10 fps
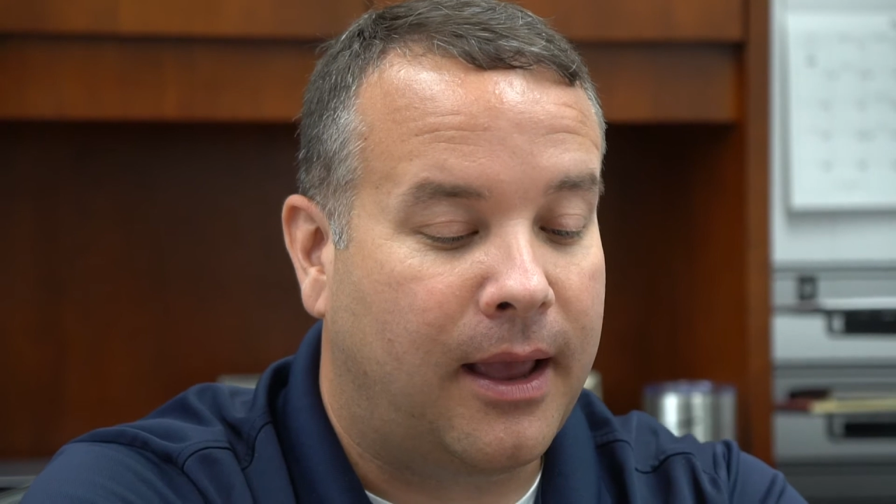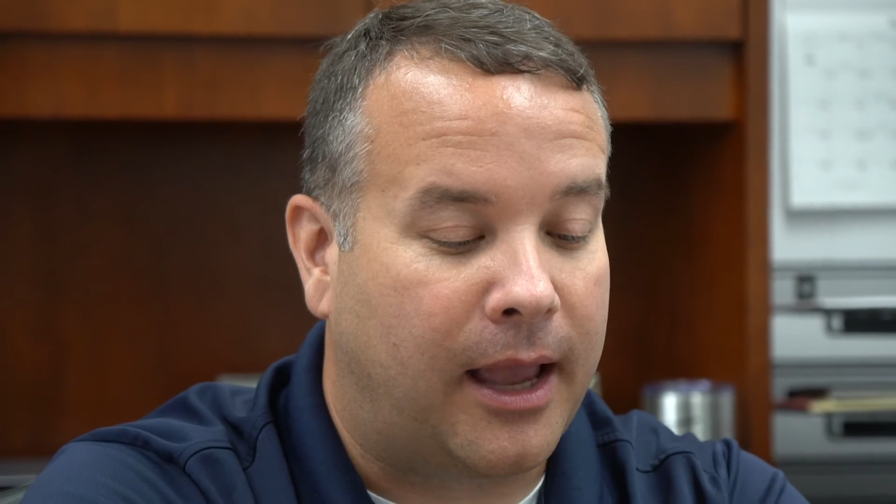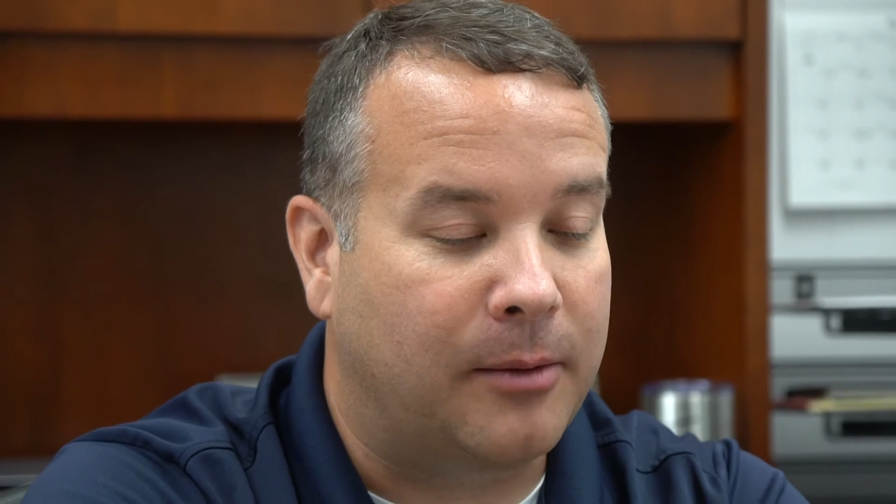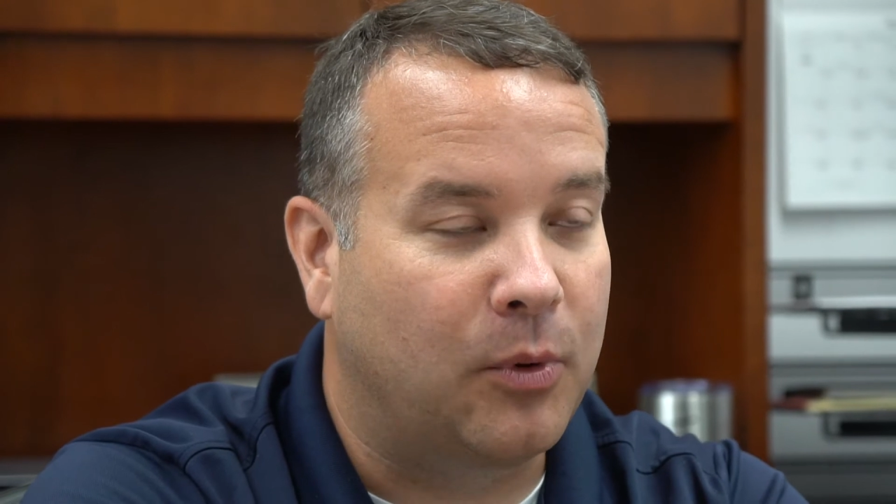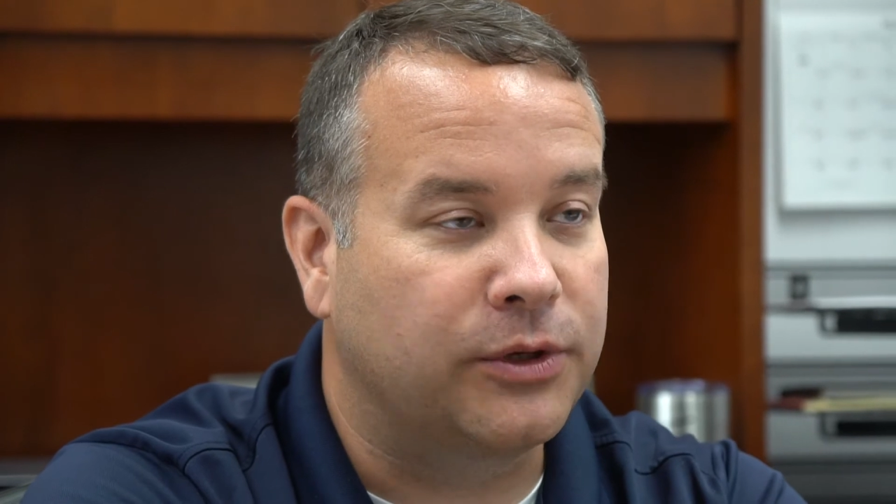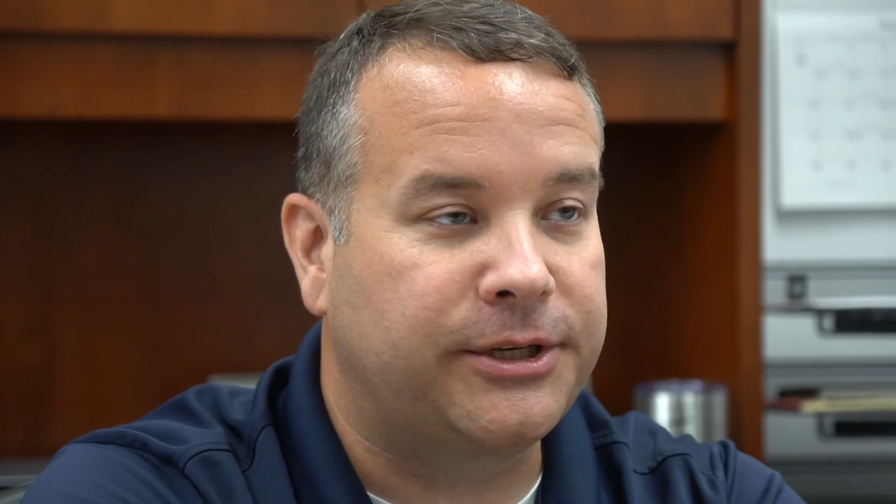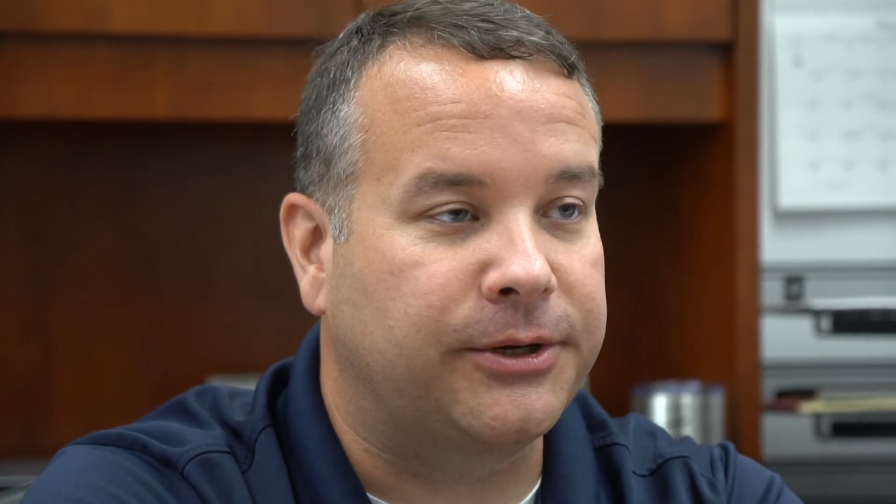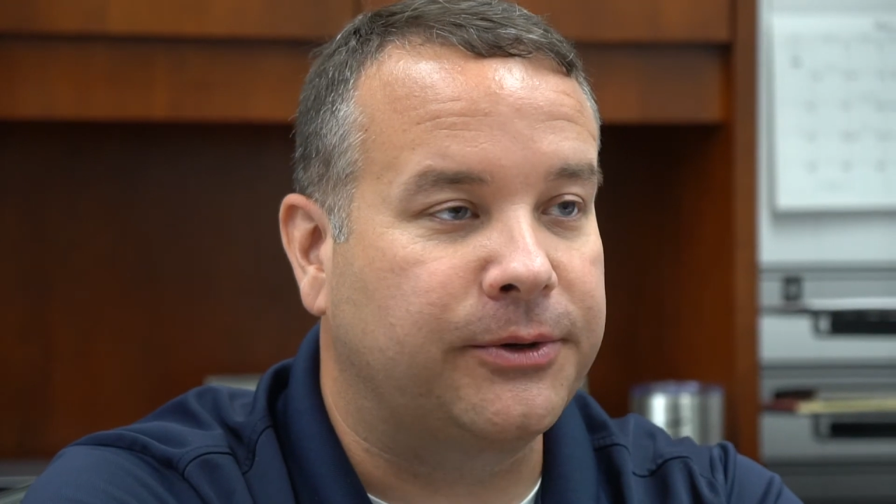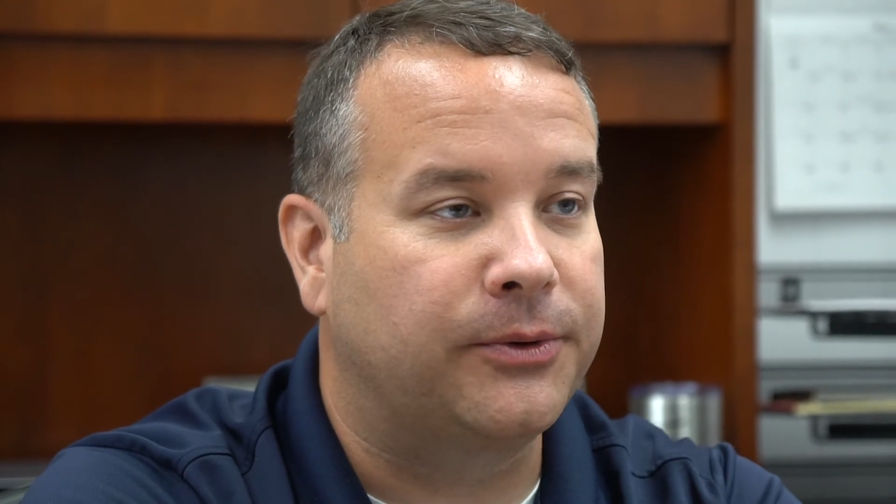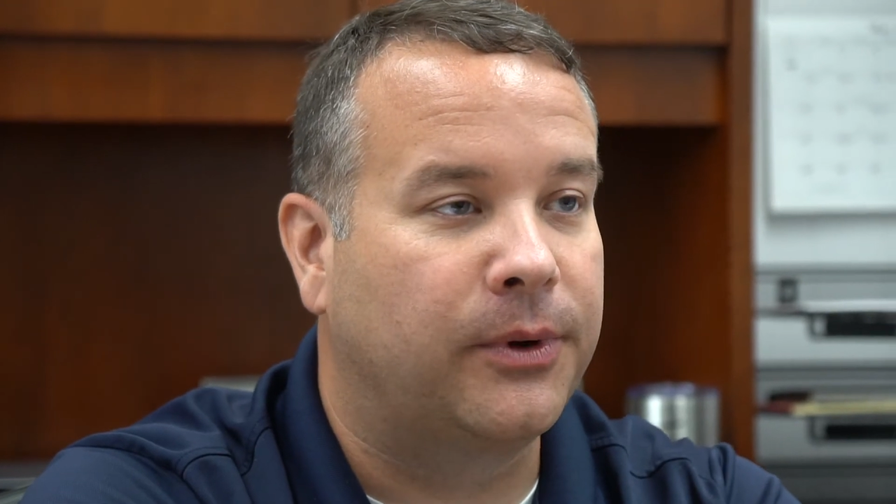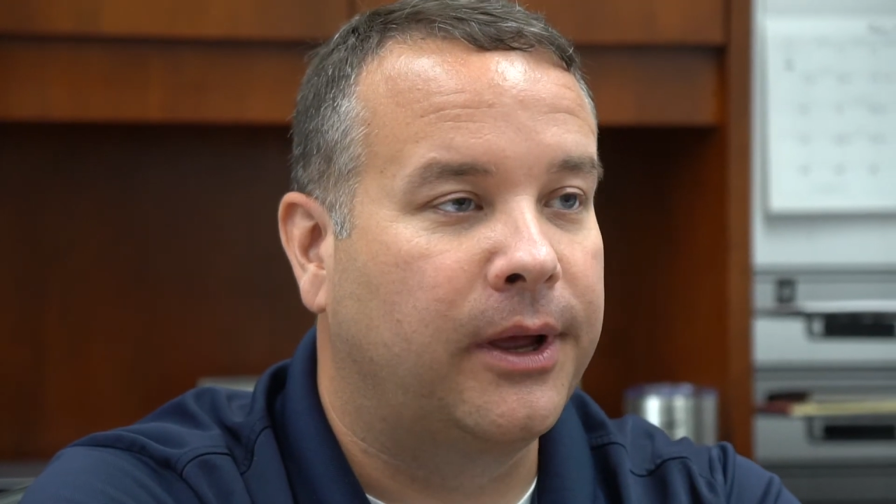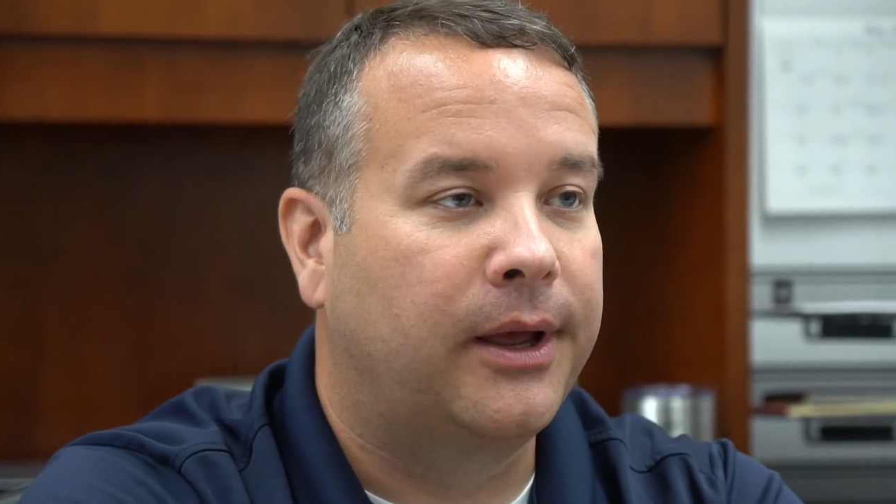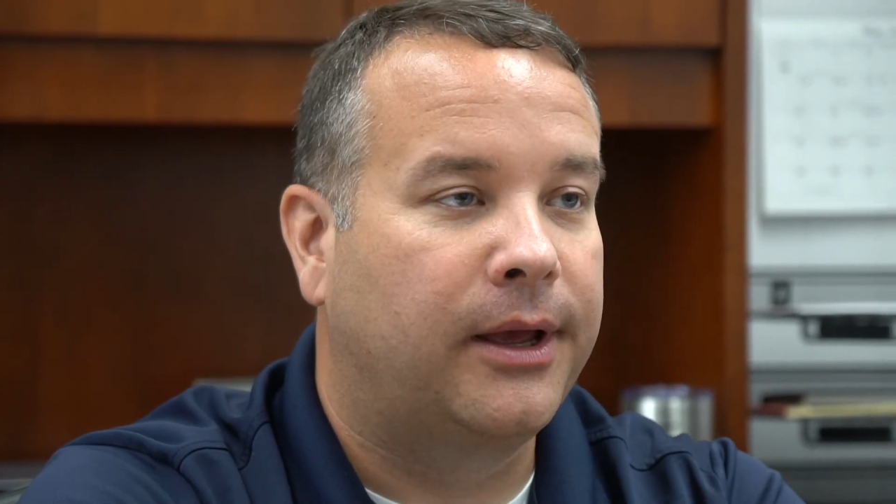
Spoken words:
able to